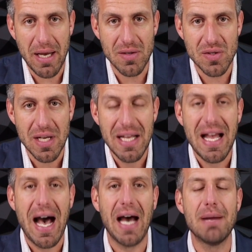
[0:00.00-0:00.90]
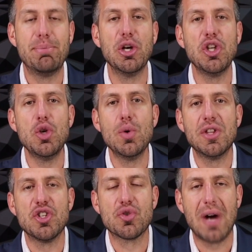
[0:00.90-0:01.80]
based, how to put you
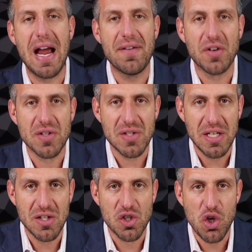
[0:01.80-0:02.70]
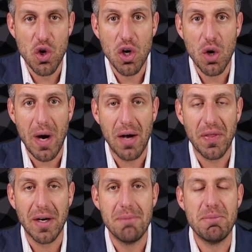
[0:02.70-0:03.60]
in the driver's seat so you can go
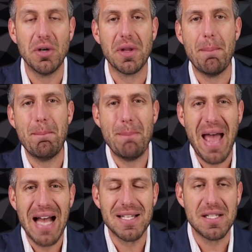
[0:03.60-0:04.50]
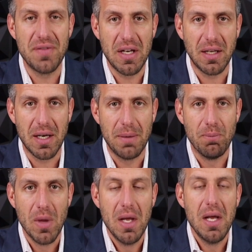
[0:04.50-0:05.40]
out there and build a massive income,